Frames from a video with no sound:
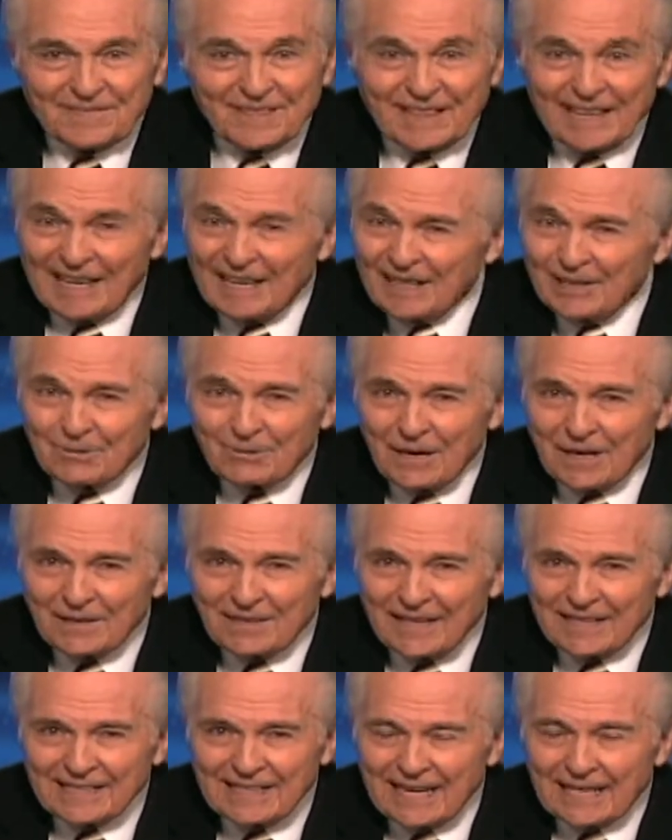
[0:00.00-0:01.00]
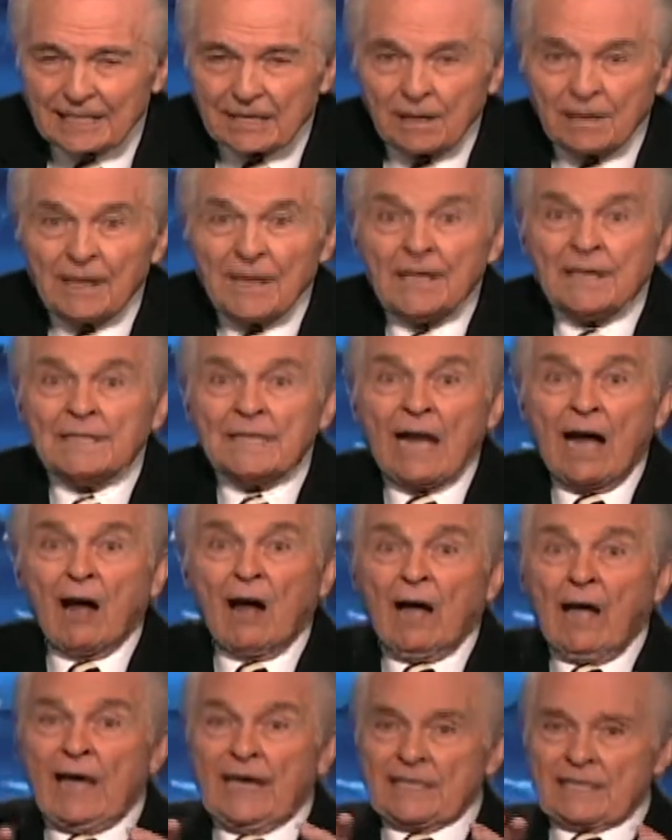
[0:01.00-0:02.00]
Can't get around that, can you? Now,
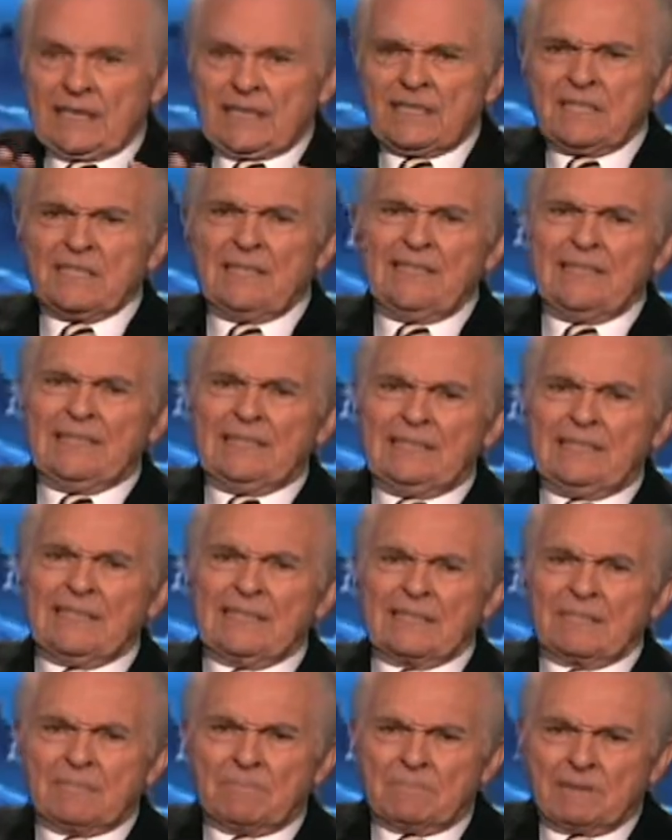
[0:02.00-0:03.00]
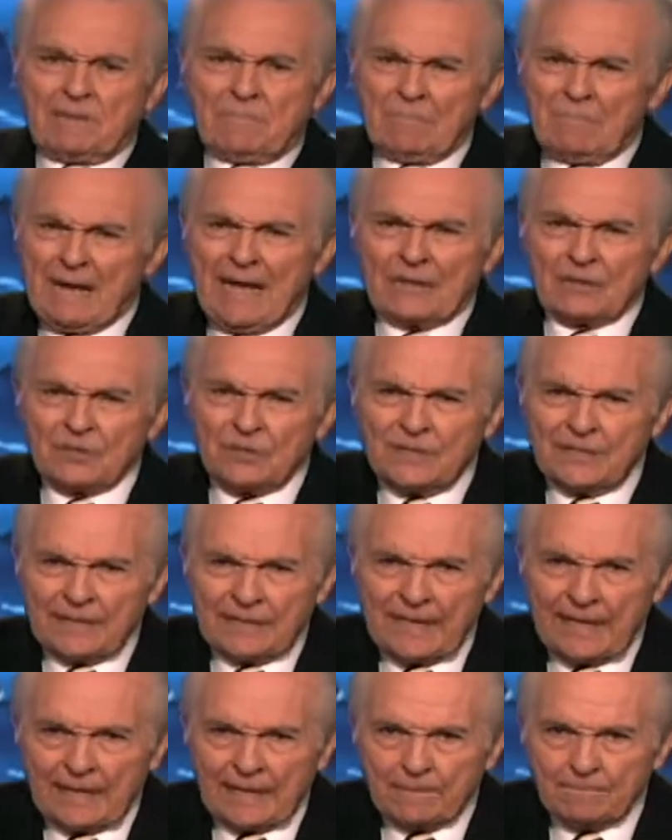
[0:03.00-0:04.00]
as I studied this matter
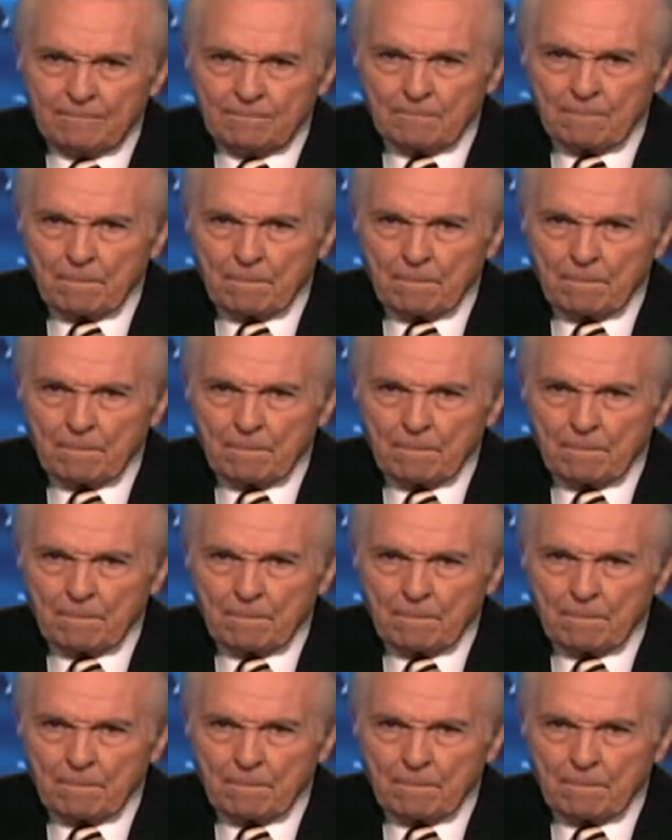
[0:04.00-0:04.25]
today,